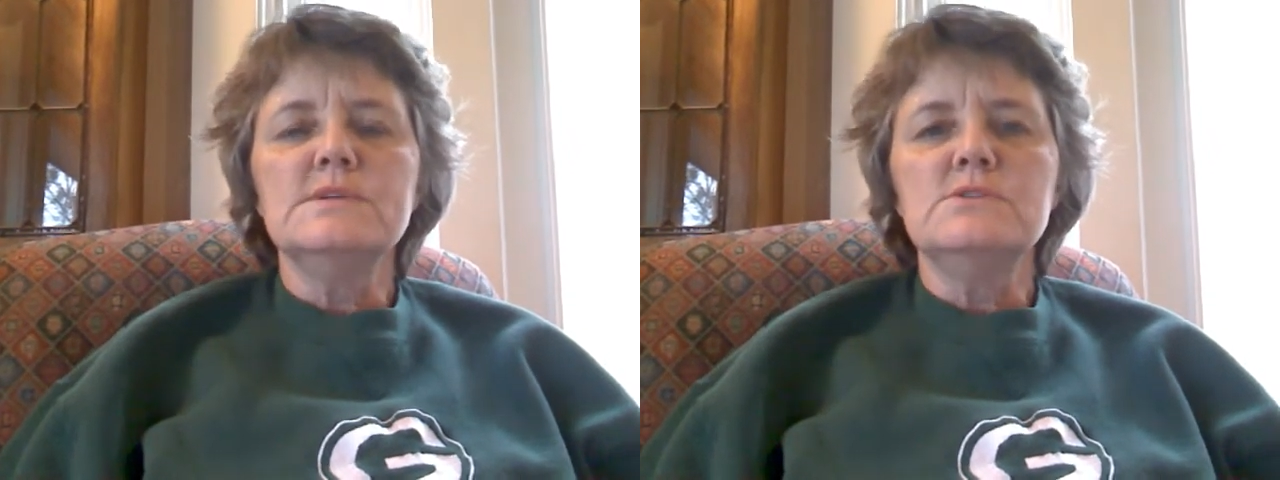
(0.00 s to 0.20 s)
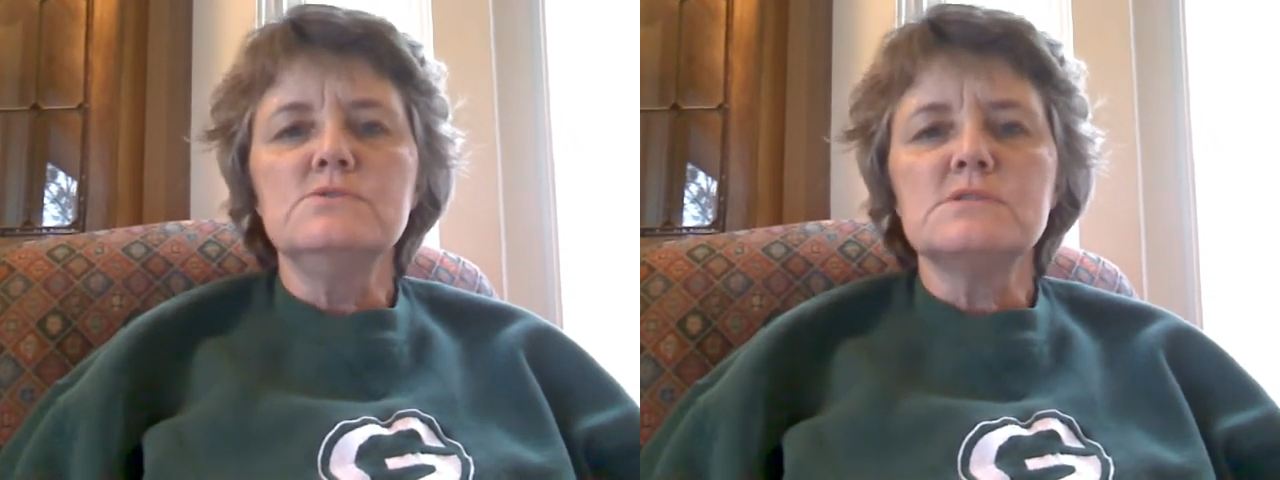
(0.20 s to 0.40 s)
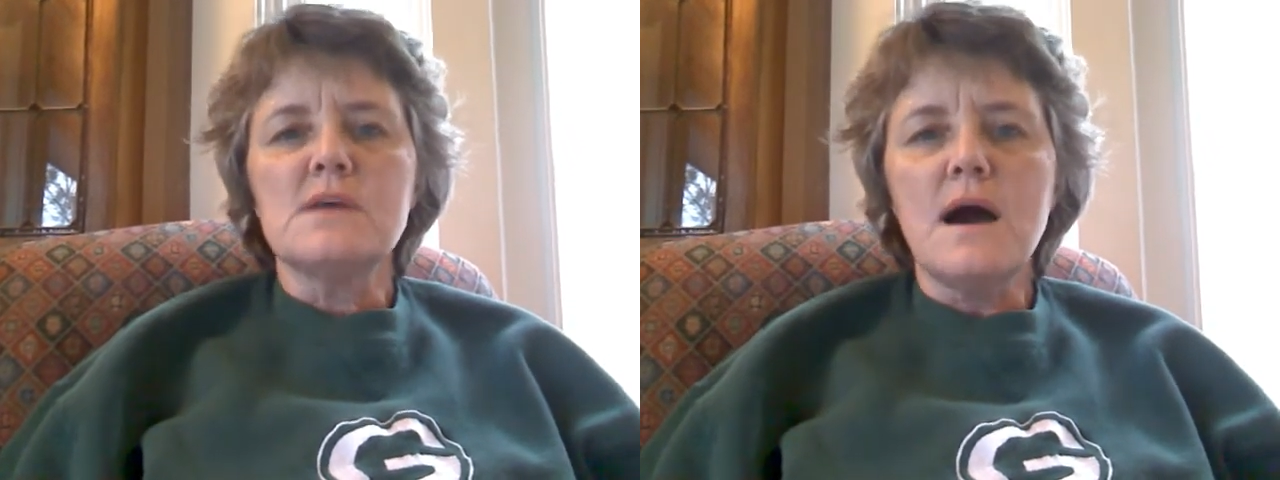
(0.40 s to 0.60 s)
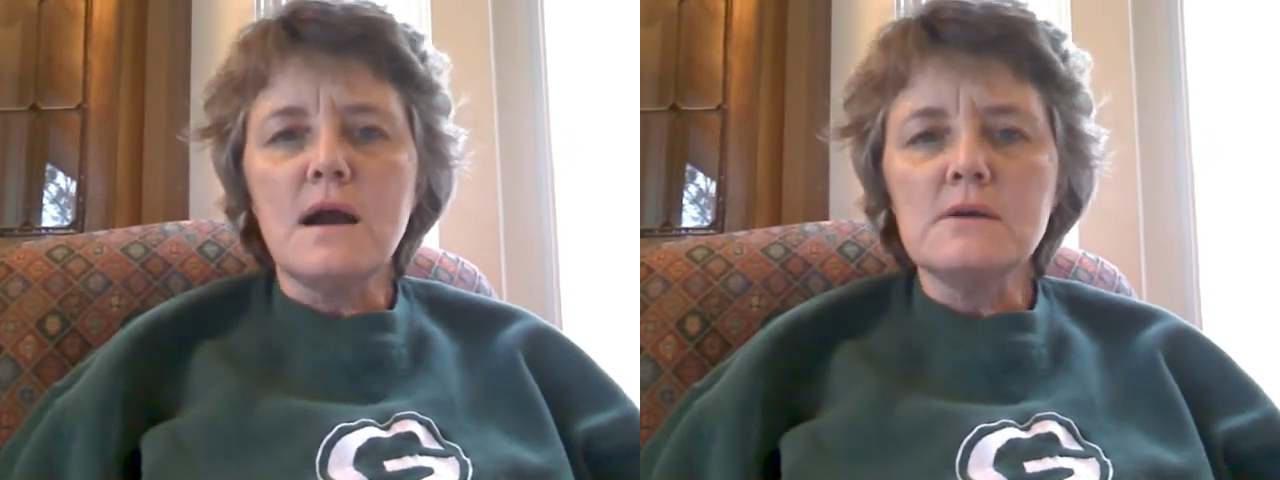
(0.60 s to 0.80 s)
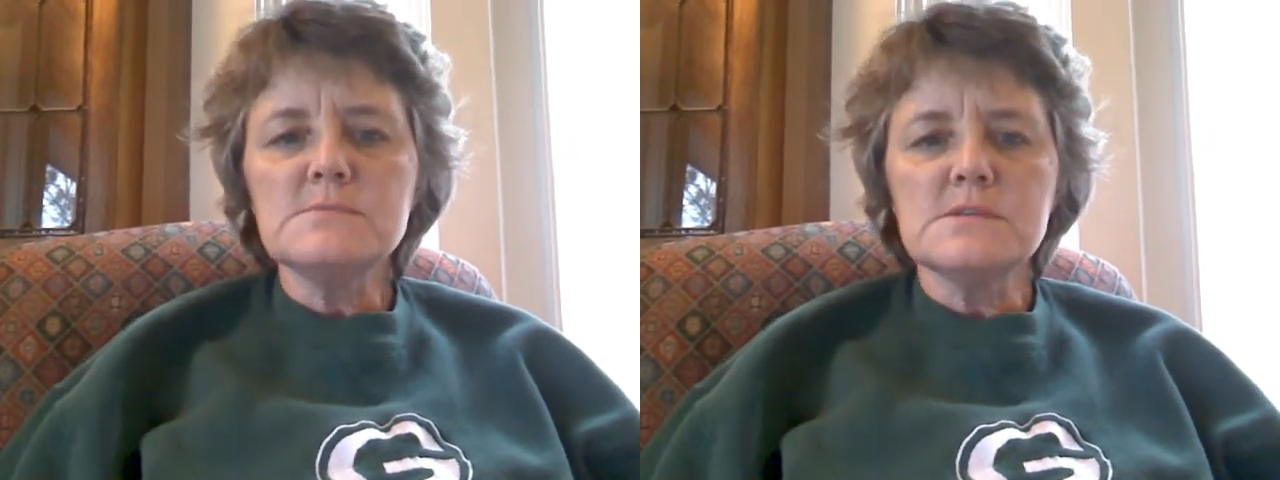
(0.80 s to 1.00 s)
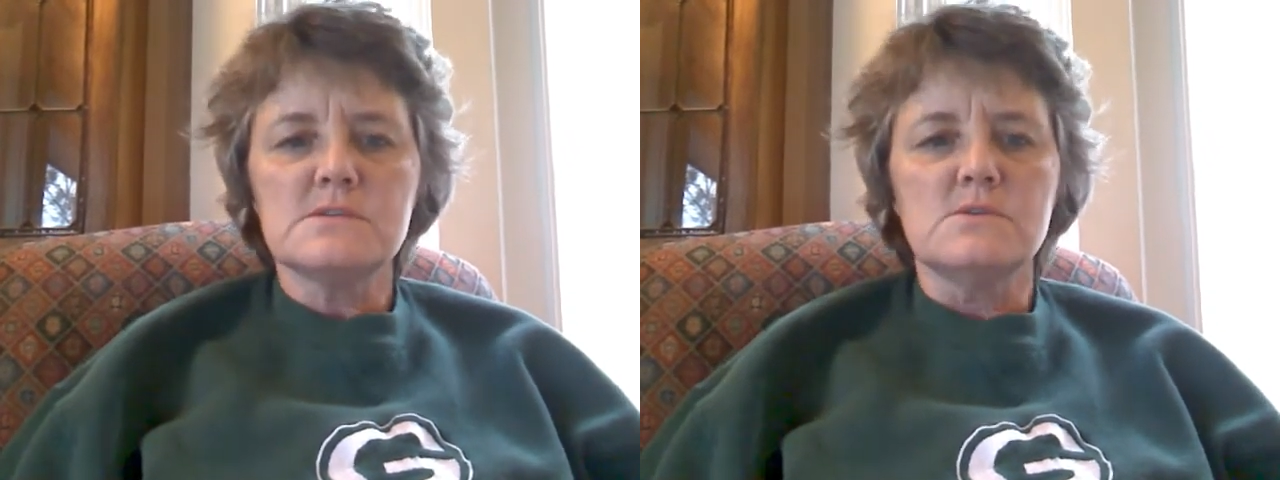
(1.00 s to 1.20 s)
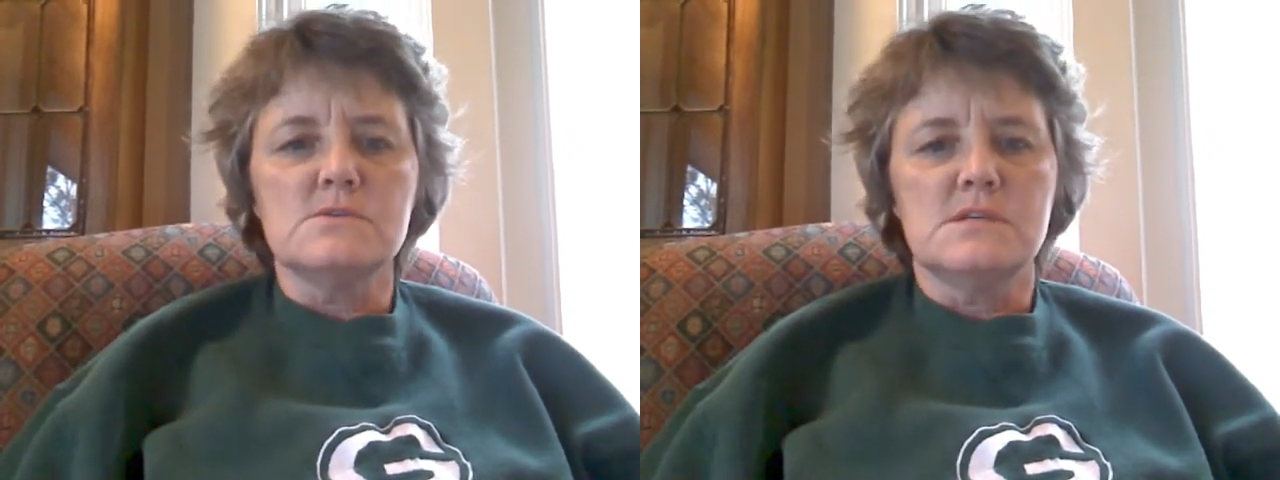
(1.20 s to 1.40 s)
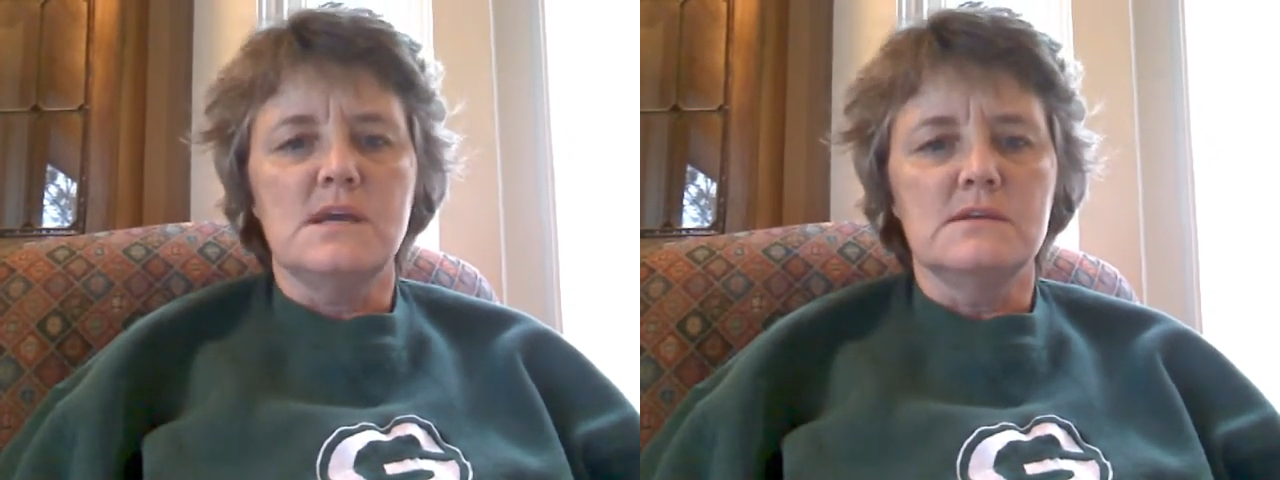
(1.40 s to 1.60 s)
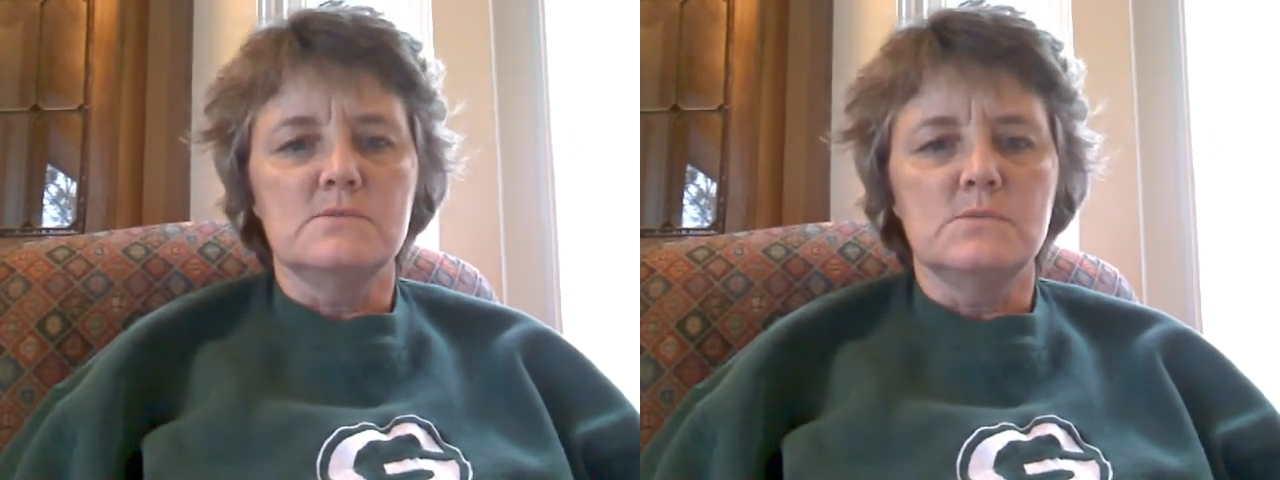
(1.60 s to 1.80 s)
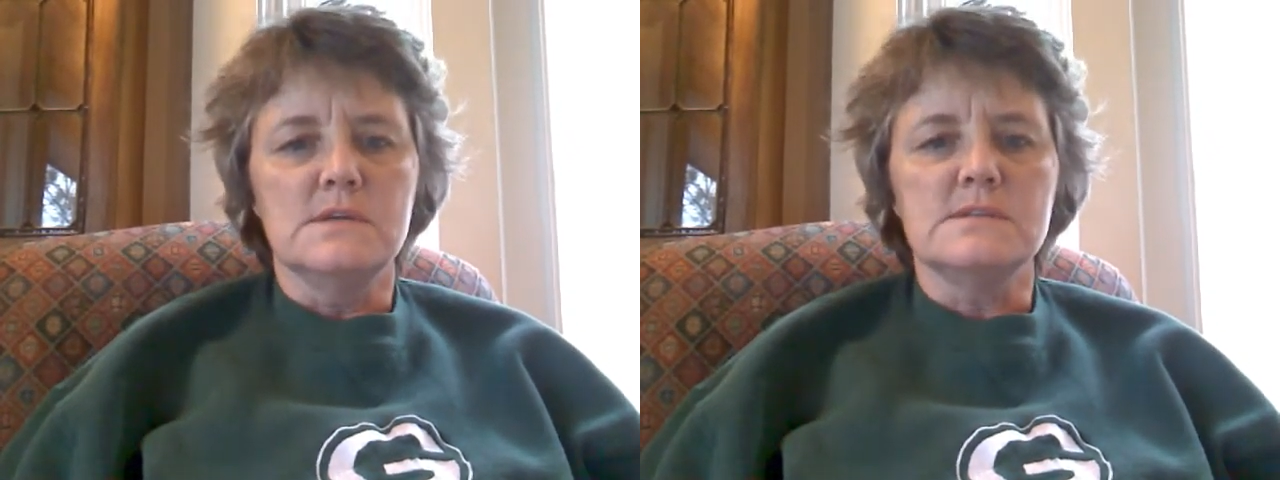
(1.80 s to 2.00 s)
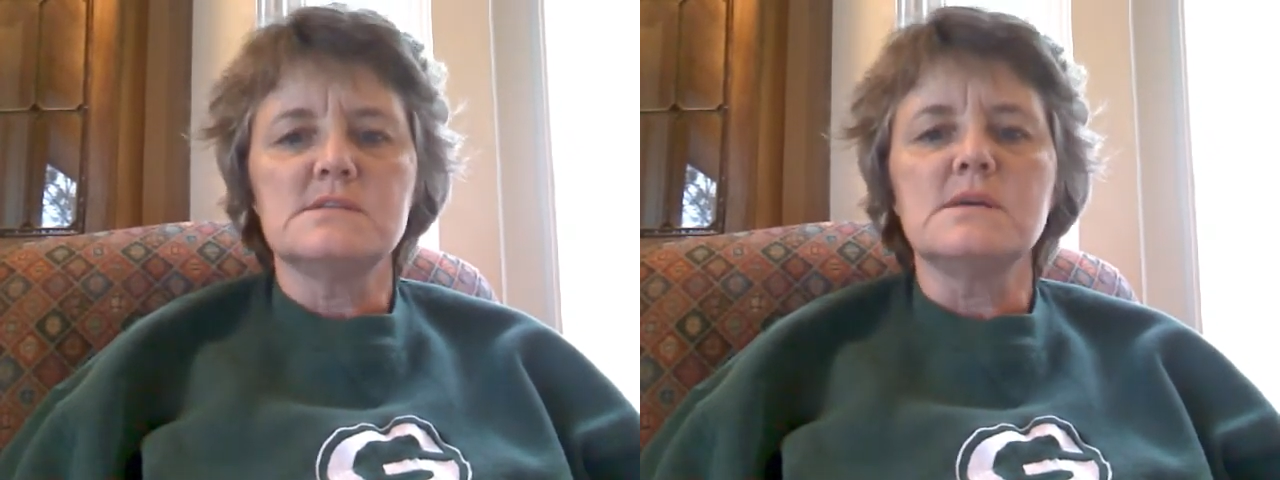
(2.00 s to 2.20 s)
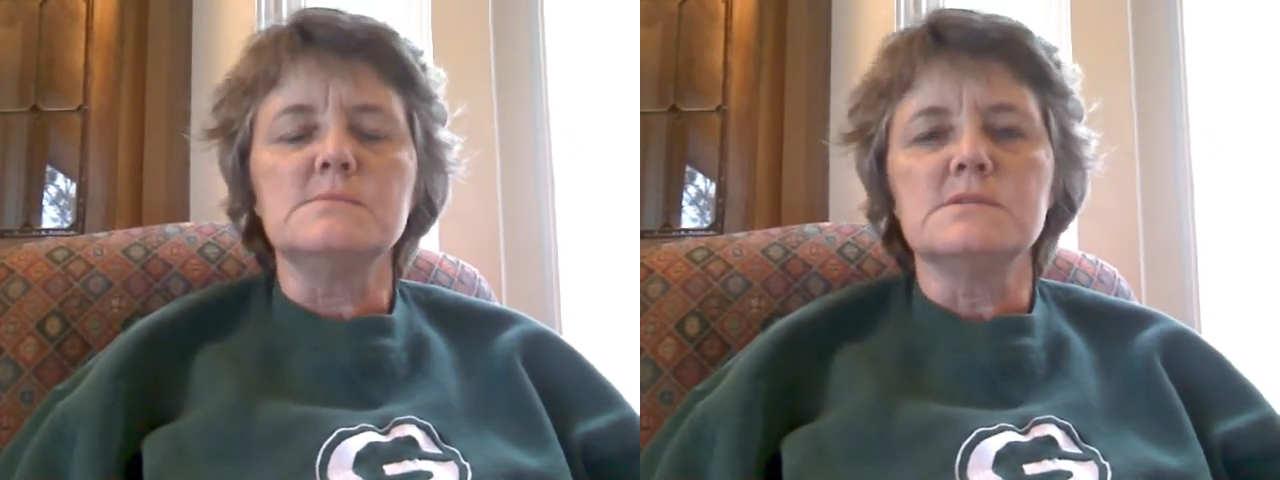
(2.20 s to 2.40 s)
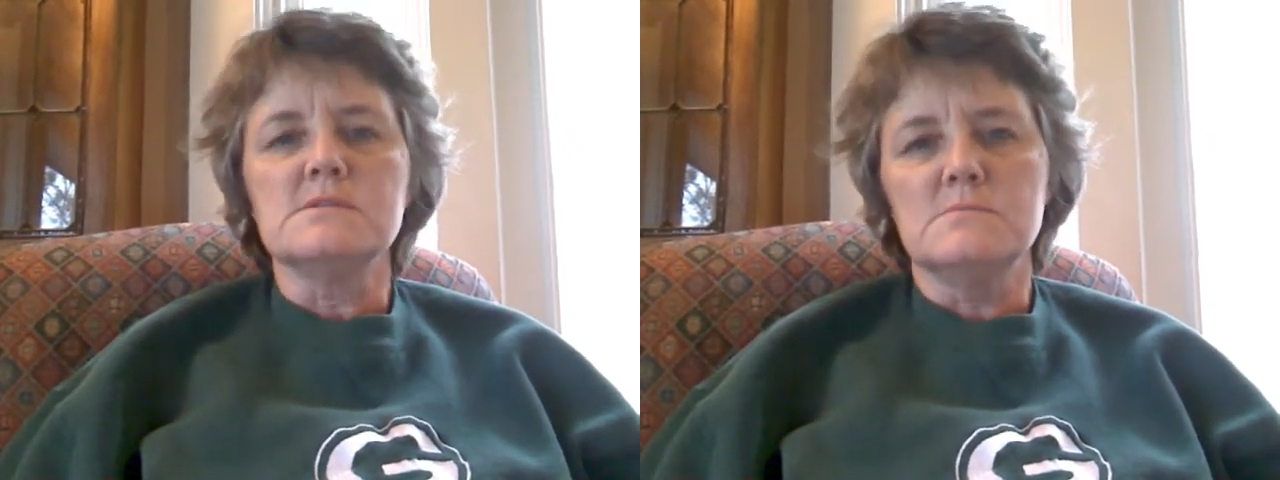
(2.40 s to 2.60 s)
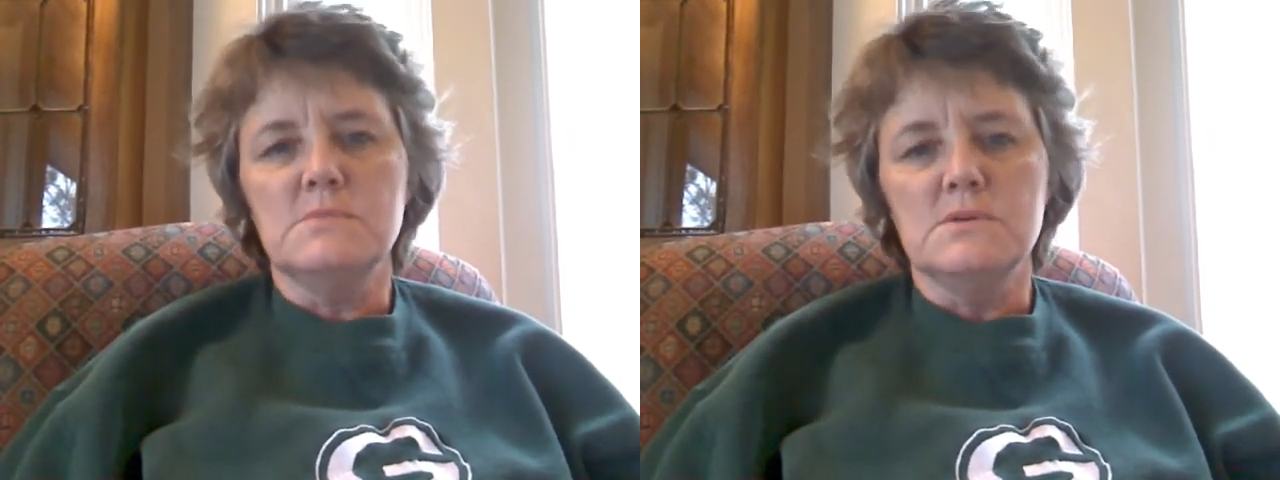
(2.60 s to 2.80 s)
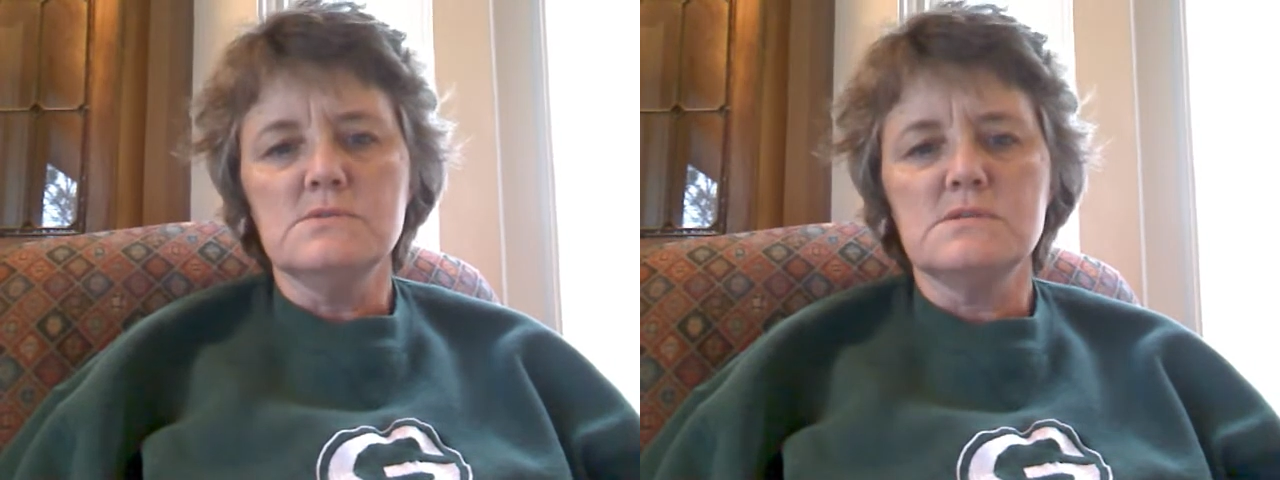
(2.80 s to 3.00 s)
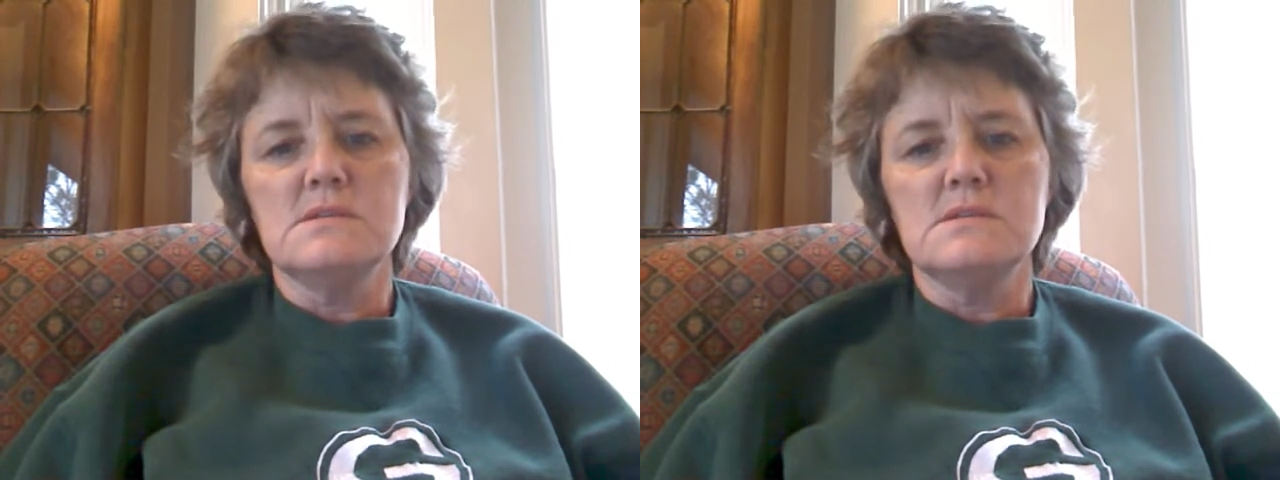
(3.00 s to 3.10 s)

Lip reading: reduce the harms associated with substance abuse.